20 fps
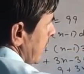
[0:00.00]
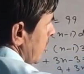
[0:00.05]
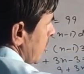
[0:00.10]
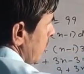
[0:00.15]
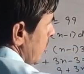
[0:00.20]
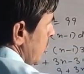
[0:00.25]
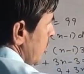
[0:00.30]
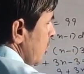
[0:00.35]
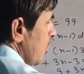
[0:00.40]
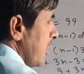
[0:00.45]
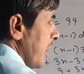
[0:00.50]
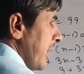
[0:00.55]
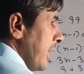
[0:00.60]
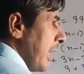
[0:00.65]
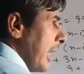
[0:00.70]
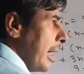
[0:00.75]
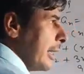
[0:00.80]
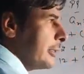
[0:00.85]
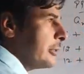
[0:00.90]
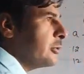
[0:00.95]
So you can
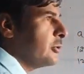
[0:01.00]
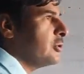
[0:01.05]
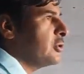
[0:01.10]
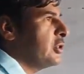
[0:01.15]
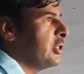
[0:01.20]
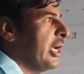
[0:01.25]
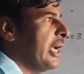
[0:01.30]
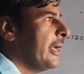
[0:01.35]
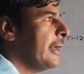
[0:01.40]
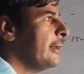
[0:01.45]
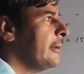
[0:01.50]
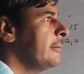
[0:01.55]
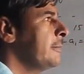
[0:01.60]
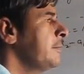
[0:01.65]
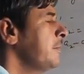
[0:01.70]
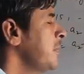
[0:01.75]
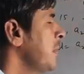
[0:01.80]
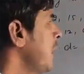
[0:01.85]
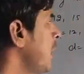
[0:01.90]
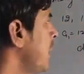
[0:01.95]
also check
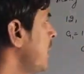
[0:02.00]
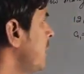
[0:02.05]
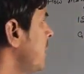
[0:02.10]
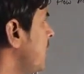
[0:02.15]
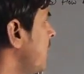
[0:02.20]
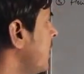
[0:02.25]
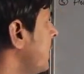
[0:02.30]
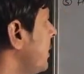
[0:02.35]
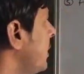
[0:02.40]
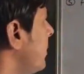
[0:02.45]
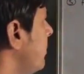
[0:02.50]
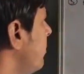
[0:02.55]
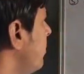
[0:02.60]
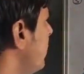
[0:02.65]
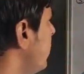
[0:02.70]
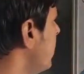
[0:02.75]
the number